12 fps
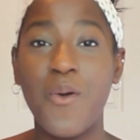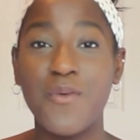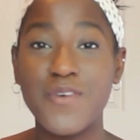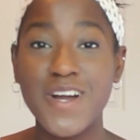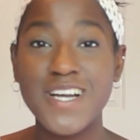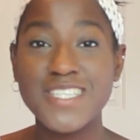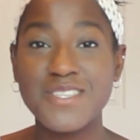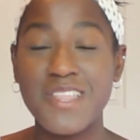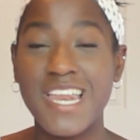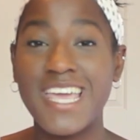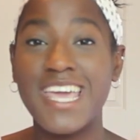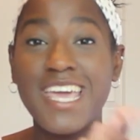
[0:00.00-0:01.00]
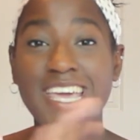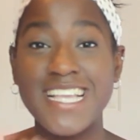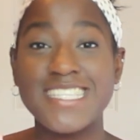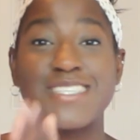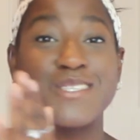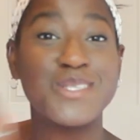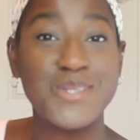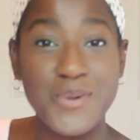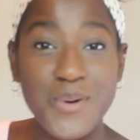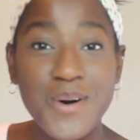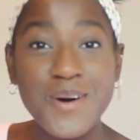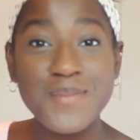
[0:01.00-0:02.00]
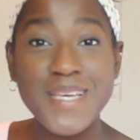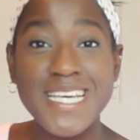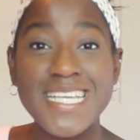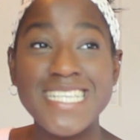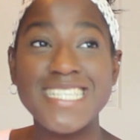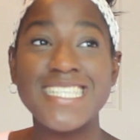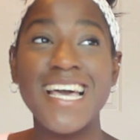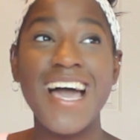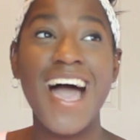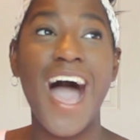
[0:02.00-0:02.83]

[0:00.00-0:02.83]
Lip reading: over so that I can get to school, because